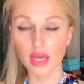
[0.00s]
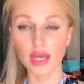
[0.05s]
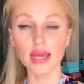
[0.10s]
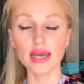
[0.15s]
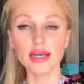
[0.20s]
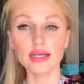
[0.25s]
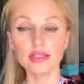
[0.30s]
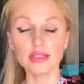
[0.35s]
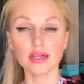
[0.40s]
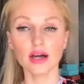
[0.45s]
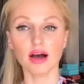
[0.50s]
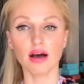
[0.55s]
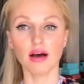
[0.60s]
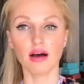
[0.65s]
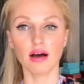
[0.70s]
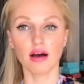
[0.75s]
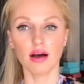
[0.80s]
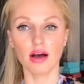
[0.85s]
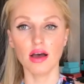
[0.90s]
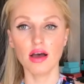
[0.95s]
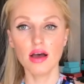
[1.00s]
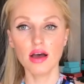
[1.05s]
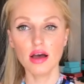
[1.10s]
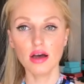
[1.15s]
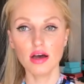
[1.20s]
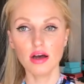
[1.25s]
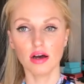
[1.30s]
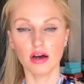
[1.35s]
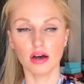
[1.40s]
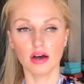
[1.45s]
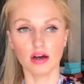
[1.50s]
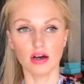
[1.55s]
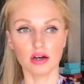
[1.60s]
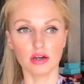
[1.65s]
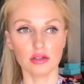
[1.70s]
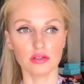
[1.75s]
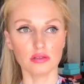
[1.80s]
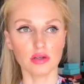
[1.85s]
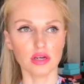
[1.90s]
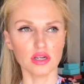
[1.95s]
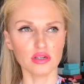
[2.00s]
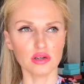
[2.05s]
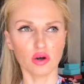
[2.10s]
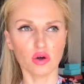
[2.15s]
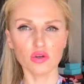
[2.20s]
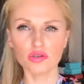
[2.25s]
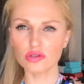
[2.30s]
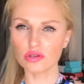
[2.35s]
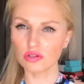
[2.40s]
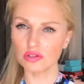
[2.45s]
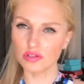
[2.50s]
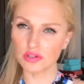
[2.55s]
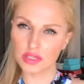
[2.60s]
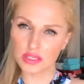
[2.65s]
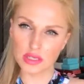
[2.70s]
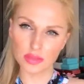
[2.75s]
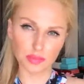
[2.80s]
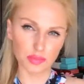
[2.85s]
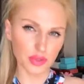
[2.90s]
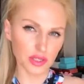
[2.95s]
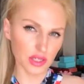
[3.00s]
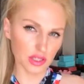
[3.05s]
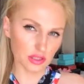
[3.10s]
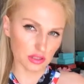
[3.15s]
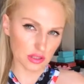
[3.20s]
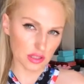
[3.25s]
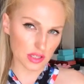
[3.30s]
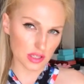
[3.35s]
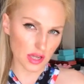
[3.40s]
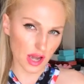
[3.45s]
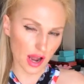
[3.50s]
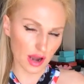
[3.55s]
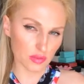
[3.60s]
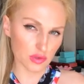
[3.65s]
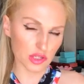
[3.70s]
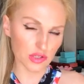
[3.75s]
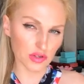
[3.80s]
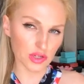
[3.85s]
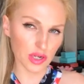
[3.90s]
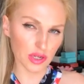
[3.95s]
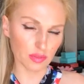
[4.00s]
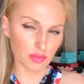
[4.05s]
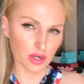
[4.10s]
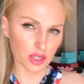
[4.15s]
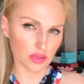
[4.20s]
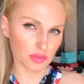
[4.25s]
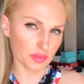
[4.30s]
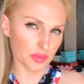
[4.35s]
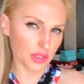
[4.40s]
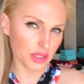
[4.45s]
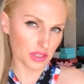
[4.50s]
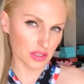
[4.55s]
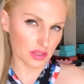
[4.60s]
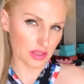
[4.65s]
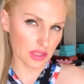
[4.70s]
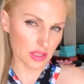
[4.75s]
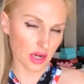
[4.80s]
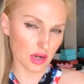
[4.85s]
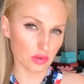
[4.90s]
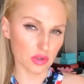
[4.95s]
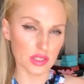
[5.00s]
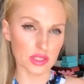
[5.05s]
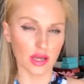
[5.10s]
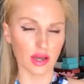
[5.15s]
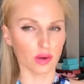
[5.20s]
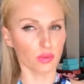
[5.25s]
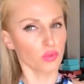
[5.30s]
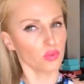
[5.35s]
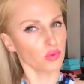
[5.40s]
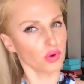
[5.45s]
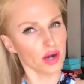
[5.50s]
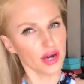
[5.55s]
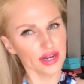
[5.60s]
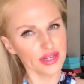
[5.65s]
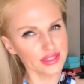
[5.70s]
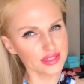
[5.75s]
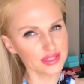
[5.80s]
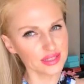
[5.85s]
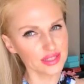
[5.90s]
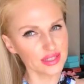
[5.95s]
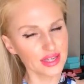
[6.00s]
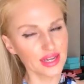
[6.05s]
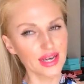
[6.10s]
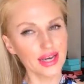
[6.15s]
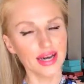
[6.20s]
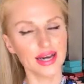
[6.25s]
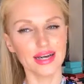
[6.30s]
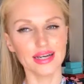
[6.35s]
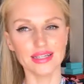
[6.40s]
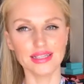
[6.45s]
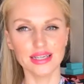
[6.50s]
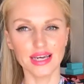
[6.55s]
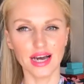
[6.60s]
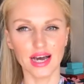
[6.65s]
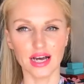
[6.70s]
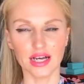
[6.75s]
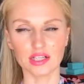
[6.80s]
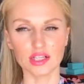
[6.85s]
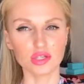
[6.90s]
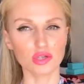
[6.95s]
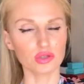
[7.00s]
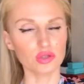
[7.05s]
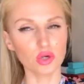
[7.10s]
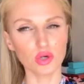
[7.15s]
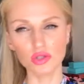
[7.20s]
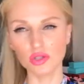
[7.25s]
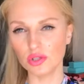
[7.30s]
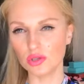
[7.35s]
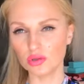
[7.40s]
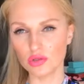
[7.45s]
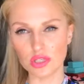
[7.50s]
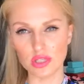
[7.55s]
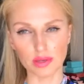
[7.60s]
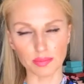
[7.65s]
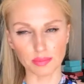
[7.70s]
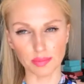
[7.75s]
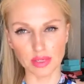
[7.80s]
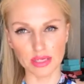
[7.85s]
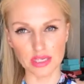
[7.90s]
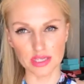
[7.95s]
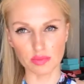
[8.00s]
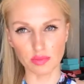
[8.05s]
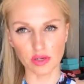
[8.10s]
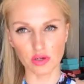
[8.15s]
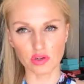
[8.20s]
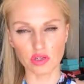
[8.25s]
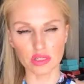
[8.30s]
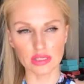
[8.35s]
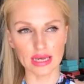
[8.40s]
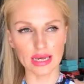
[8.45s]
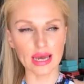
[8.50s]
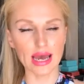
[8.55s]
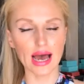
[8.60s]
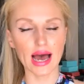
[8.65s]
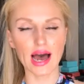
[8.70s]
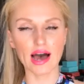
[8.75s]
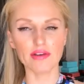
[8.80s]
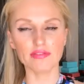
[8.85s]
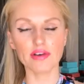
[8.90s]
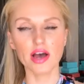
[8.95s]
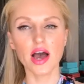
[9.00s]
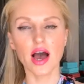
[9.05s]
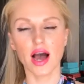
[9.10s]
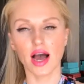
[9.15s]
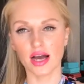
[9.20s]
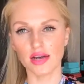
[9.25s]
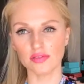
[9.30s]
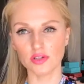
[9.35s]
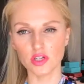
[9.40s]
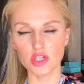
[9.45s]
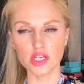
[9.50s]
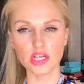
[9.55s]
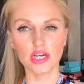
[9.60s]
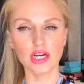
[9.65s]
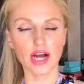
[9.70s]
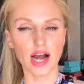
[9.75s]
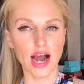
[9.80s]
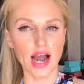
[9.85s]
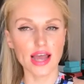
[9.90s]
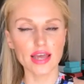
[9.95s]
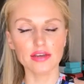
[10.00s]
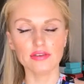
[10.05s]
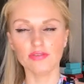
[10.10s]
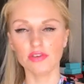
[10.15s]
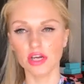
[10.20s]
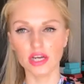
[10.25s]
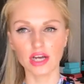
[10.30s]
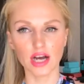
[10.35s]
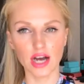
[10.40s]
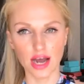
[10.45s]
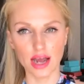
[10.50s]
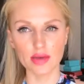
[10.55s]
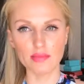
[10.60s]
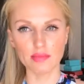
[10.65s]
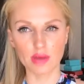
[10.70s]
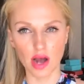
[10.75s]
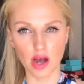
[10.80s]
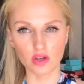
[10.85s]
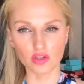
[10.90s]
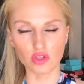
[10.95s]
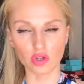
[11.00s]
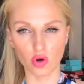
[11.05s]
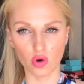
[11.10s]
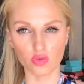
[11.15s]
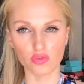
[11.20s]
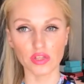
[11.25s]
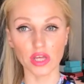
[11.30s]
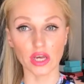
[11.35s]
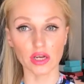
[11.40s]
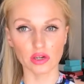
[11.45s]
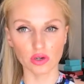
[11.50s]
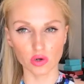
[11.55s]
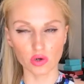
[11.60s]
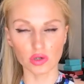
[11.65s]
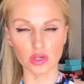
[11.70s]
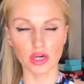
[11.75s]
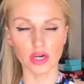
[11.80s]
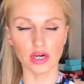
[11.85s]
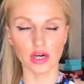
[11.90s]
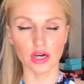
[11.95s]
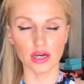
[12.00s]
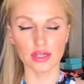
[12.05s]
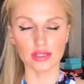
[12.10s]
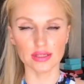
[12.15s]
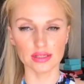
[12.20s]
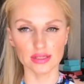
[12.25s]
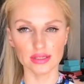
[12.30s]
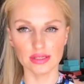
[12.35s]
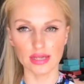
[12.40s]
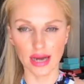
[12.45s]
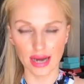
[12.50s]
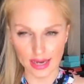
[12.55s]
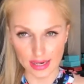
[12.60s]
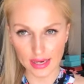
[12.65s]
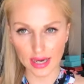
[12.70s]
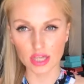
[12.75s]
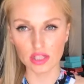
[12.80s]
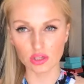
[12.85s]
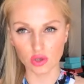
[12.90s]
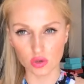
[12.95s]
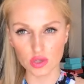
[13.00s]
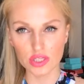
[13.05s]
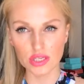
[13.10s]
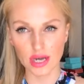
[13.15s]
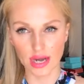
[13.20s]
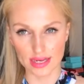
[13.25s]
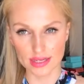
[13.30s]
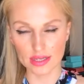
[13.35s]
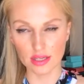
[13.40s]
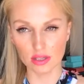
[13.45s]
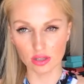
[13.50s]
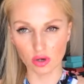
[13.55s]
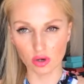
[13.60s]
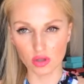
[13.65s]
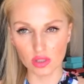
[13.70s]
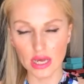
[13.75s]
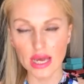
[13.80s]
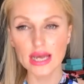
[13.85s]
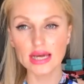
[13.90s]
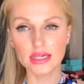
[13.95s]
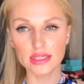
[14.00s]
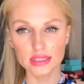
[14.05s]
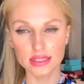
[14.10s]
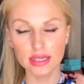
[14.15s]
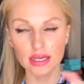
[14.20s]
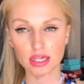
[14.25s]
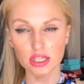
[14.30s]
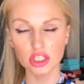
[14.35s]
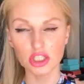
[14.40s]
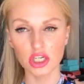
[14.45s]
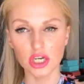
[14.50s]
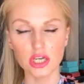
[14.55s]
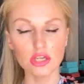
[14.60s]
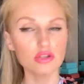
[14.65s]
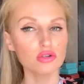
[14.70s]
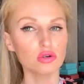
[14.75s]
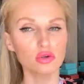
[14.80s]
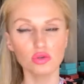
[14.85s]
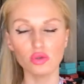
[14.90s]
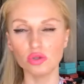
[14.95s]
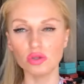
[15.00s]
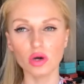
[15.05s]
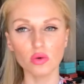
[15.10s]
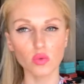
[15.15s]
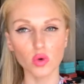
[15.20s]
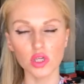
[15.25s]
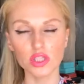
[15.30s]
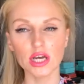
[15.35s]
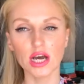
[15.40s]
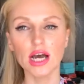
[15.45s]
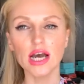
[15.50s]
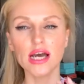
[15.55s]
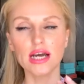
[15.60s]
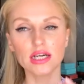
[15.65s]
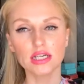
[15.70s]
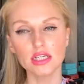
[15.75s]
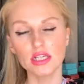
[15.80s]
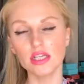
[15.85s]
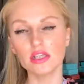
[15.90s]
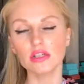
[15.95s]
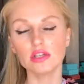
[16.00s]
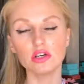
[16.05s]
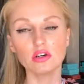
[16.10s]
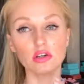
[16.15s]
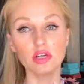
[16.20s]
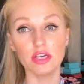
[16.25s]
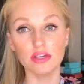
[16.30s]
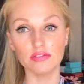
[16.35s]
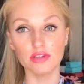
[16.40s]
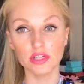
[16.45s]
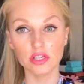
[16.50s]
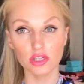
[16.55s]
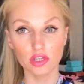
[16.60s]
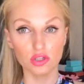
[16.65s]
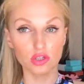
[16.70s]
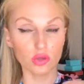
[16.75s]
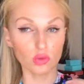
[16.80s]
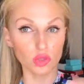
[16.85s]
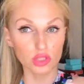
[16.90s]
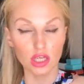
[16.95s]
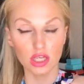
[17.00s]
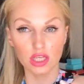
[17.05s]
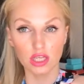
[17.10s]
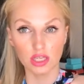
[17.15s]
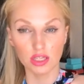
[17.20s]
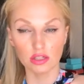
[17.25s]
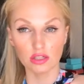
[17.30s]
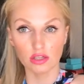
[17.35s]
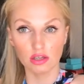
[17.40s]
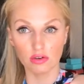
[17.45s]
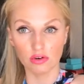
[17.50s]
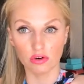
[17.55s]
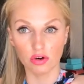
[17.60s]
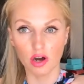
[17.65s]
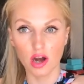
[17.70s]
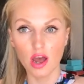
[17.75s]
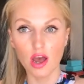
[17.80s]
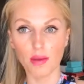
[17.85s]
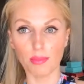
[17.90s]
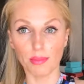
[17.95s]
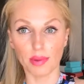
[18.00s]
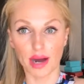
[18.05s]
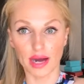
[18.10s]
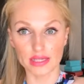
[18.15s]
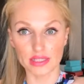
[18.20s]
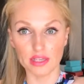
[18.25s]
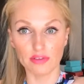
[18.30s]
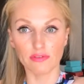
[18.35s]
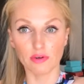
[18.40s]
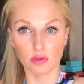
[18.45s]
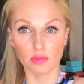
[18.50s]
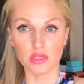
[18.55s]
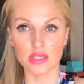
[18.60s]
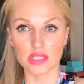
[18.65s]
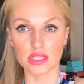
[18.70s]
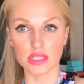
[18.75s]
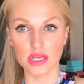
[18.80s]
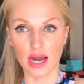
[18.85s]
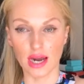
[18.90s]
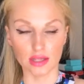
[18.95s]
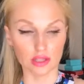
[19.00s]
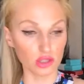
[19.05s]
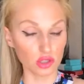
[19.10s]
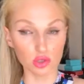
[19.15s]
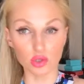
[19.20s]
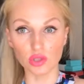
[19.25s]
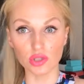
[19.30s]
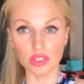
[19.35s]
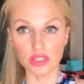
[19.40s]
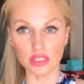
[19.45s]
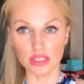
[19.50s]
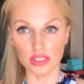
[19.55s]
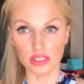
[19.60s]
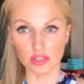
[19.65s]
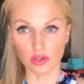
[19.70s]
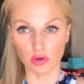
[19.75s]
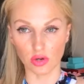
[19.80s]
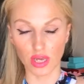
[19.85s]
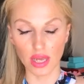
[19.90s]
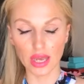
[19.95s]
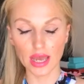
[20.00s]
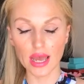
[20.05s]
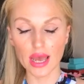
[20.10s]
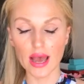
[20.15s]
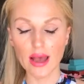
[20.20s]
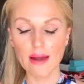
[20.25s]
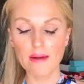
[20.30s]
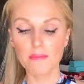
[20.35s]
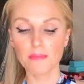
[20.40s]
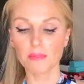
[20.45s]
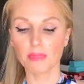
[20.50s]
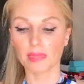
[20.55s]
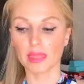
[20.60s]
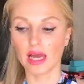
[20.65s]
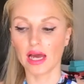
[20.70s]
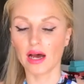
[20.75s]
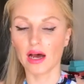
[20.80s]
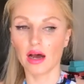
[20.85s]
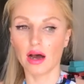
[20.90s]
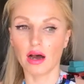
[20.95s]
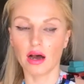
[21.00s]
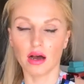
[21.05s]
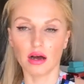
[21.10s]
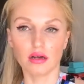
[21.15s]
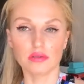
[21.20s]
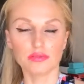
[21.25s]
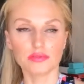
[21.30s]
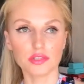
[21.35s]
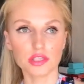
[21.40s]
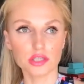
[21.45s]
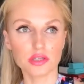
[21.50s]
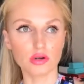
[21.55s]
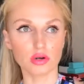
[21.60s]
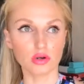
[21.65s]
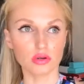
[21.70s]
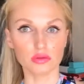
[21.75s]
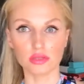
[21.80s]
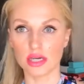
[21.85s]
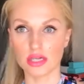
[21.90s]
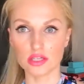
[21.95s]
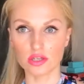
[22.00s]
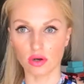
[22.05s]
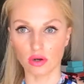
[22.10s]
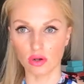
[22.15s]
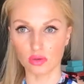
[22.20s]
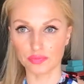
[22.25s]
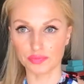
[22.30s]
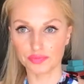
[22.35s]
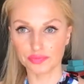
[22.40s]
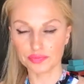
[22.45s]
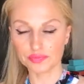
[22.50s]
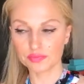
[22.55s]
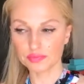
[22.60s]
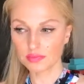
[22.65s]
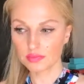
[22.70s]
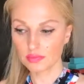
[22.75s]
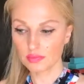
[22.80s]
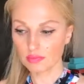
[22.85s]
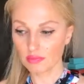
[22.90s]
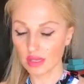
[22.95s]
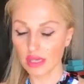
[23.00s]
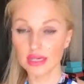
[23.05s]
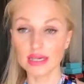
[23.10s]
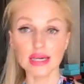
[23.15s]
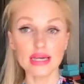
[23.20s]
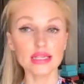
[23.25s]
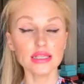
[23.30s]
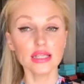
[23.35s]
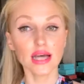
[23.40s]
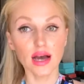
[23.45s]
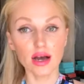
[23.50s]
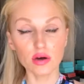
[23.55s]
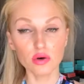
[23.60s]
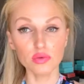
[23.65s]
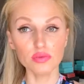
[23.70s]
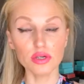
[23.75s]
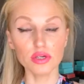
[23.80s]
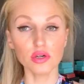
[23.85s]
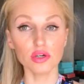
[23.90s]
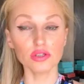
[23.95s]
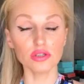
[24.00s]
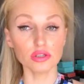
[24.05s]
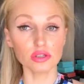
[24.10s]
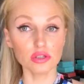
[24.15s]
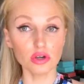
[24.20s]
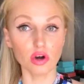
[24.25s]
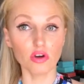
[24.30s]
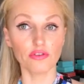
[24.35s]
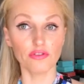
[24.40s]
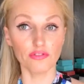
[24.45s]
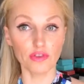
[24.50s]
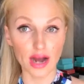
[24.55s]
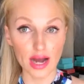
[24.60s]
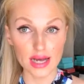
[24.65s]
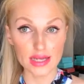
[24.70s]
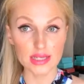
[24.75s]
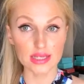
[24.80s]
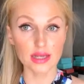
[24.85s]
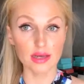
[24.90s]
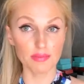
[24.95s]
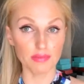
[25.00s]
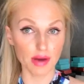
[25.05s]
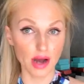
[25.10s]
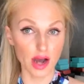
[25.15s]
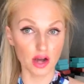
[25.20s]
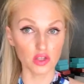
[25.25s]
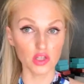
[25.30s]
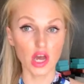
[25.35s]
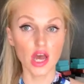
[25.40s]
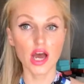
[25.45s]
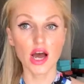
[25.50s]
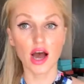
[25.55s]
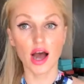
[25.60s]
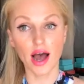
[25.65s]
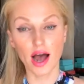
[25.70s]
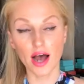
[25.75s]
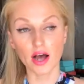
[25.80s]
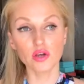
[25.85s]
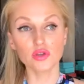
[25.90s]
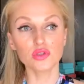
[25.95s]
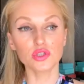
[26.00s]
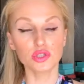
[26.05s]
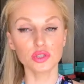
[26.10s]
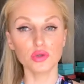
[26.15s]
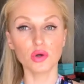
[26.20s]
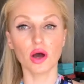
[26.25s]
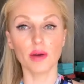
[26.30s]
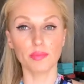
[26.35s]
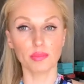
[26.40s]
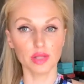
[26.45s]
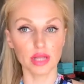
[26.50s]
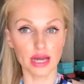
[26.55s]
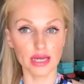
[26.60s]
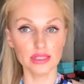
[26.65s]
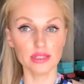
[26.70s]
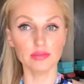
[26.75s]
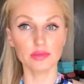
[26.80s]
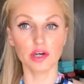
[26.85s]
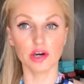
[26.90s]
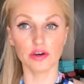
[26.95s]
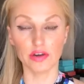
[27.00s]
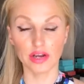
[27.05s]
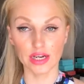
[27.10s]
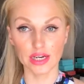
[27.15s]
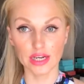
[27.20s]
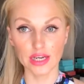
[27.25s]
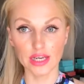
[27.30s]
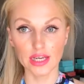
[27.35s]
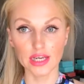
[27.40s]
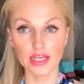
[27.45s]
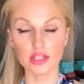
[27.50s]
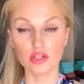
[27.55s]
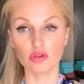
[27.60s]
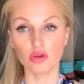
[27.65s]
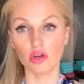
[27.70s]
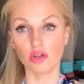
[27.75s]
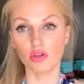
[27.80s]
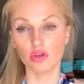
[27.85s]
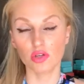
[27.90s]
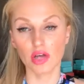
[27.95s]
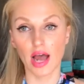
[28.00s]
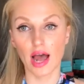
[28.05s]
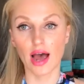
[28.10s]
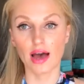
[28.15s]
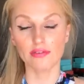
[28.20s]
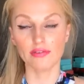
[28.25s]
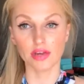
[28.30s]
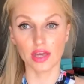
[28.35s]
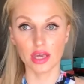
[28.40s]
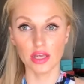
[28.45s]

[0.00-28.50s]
and uh, uh, also, there is a pills. I was reading about pills. I was like, what? Yeah, so don't use them, please, because they have obviously high, very high amount of the uh, dihydroxyacetone, DHA, so you don't want to kill your liver. You don't want to kill your body from inside. You don't need it, okay? Uh, so that's all. And now we're going to talk fast about how to apply them correctly so you don't have